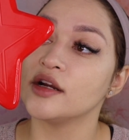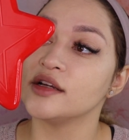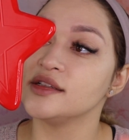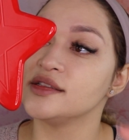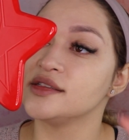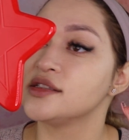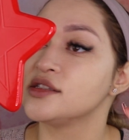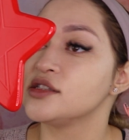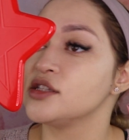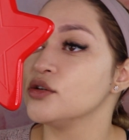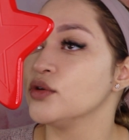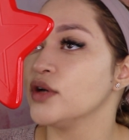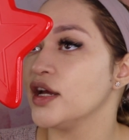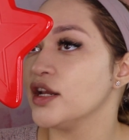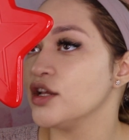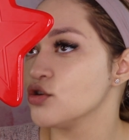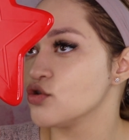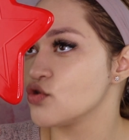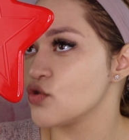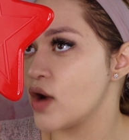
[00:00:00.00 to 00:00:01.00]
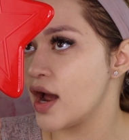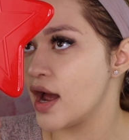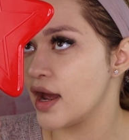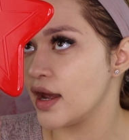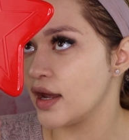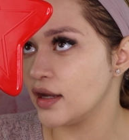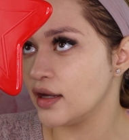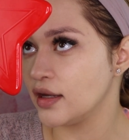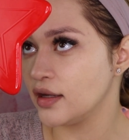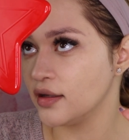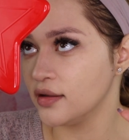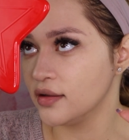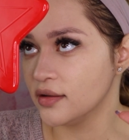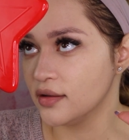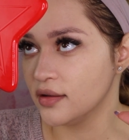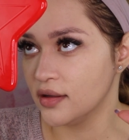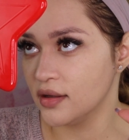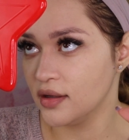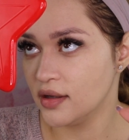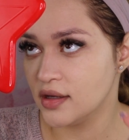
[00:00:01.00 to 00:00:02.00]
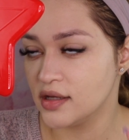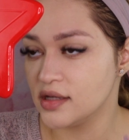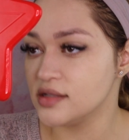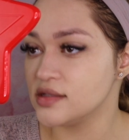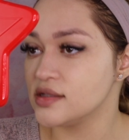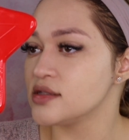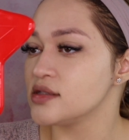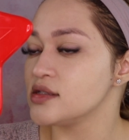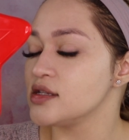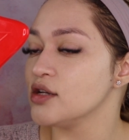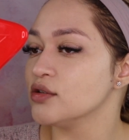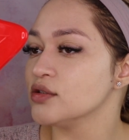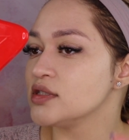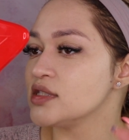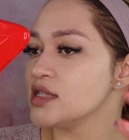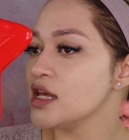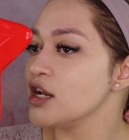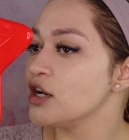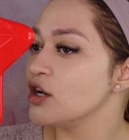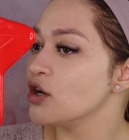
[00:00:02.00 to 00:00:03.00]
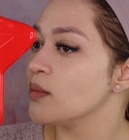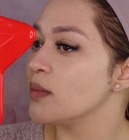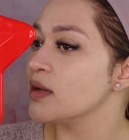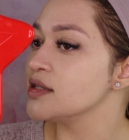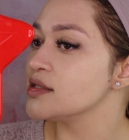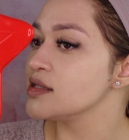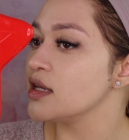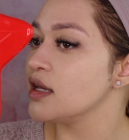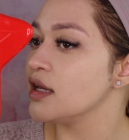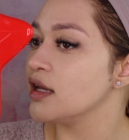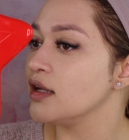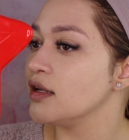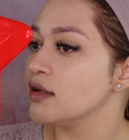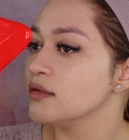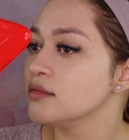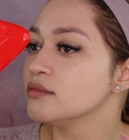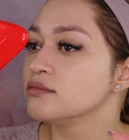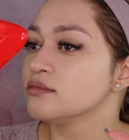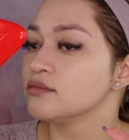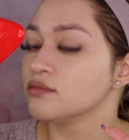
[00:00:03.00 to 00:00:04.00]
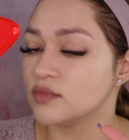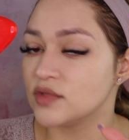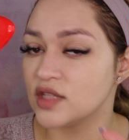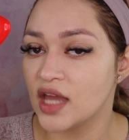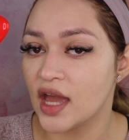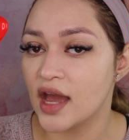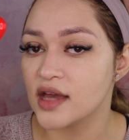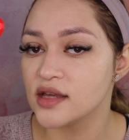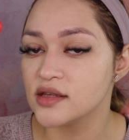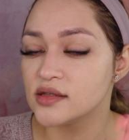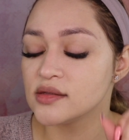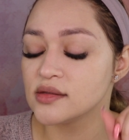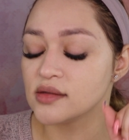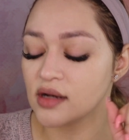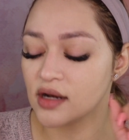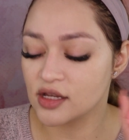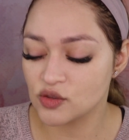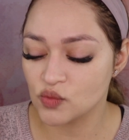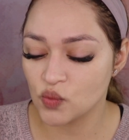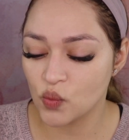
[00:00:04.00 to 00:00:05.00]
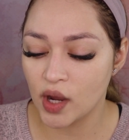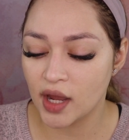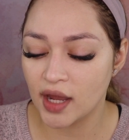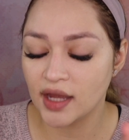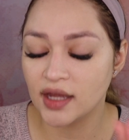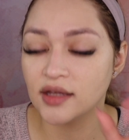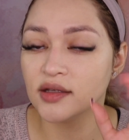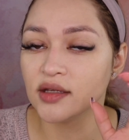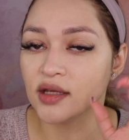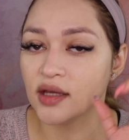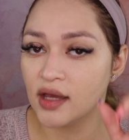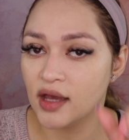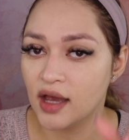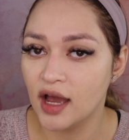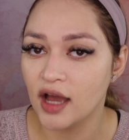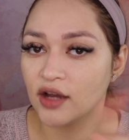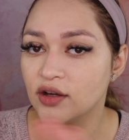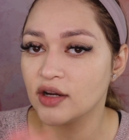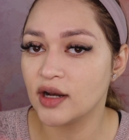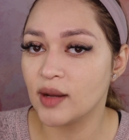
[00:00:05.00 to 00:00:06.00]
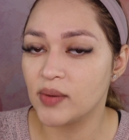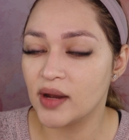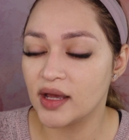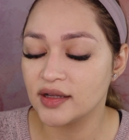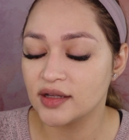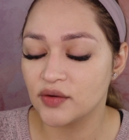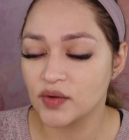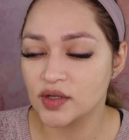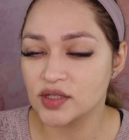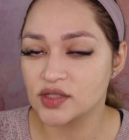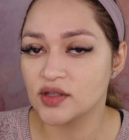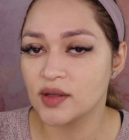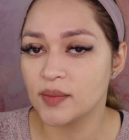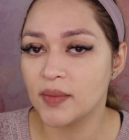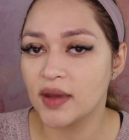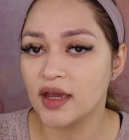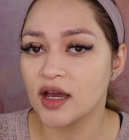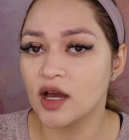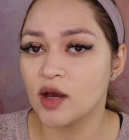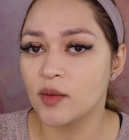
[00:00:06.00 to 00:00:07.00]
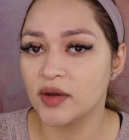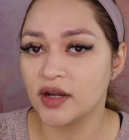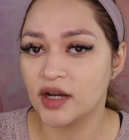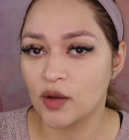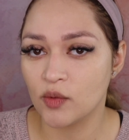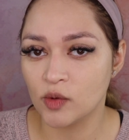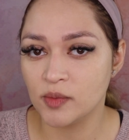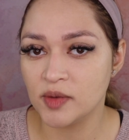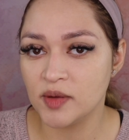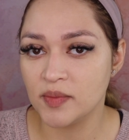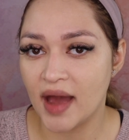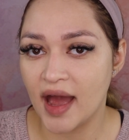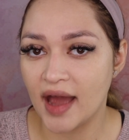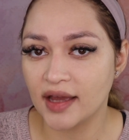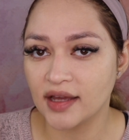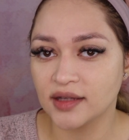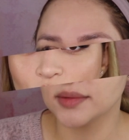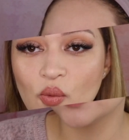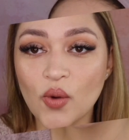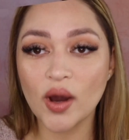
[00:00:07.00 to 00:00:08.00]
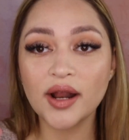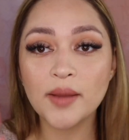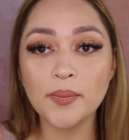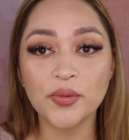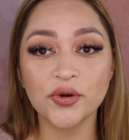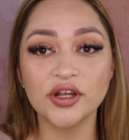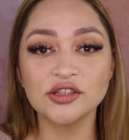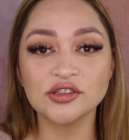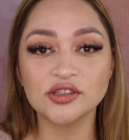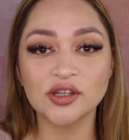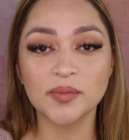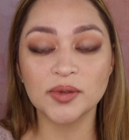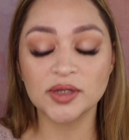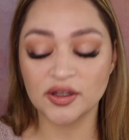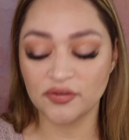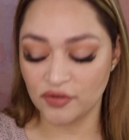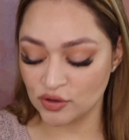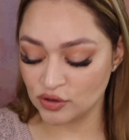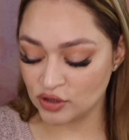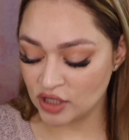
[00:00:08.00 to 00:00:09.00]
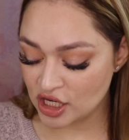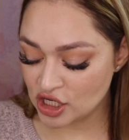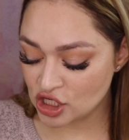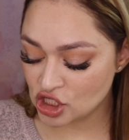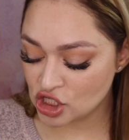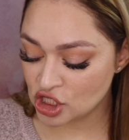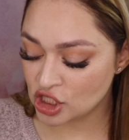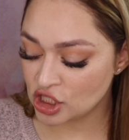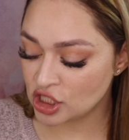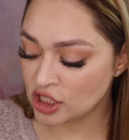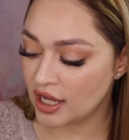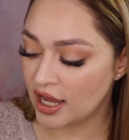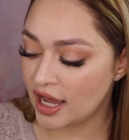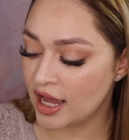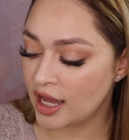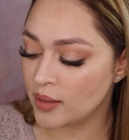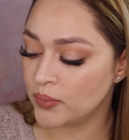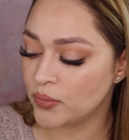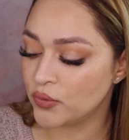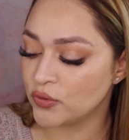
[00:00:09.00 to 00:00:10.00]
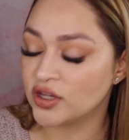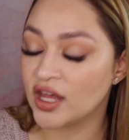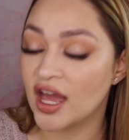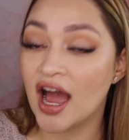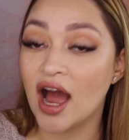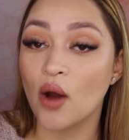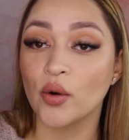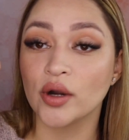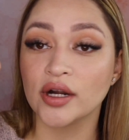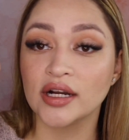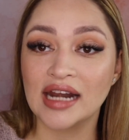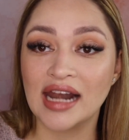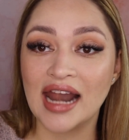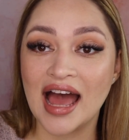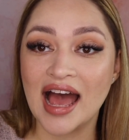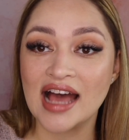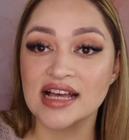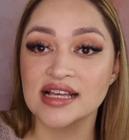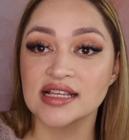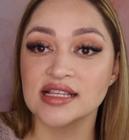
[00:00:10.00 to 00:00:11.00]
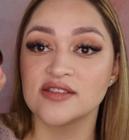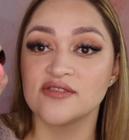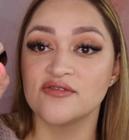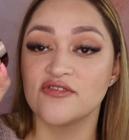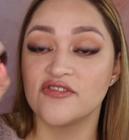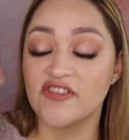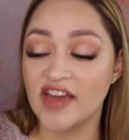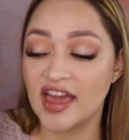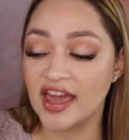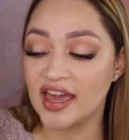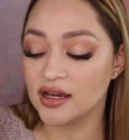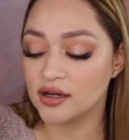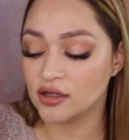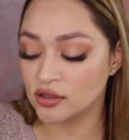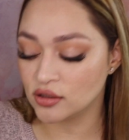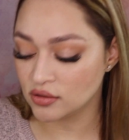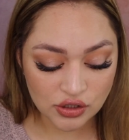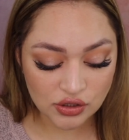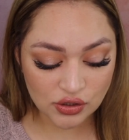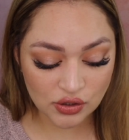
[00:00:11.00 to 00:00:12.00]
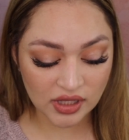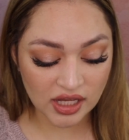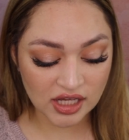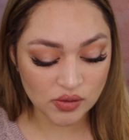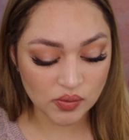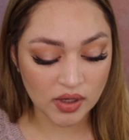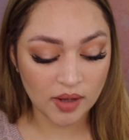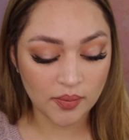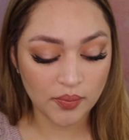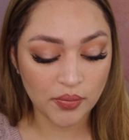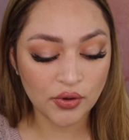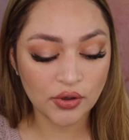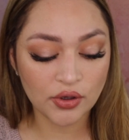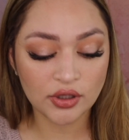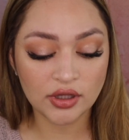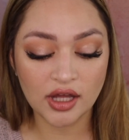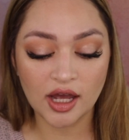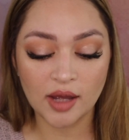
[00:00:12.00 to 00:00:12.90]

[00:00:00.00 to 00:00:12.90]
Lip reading: It's still getting dry. It's still setting on my skin. Yes, let's wait. I'm gonna apply the rest of the makeup and I will be back. What I put in top of the foundation, I put the Hourglass Veil. So that's what I put.